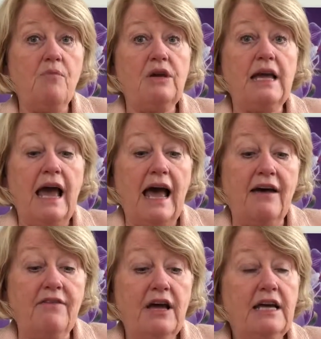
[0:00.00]
We
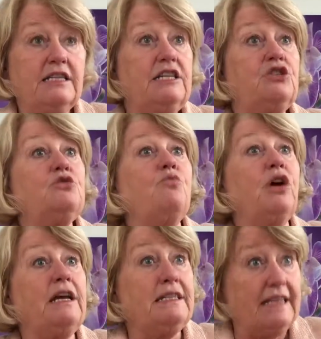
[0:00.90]
have teachers
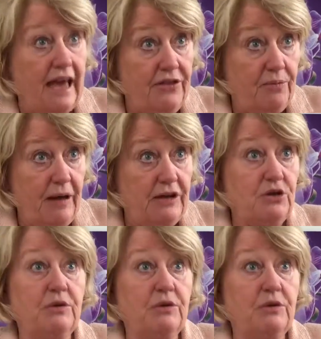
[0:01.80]
working together better.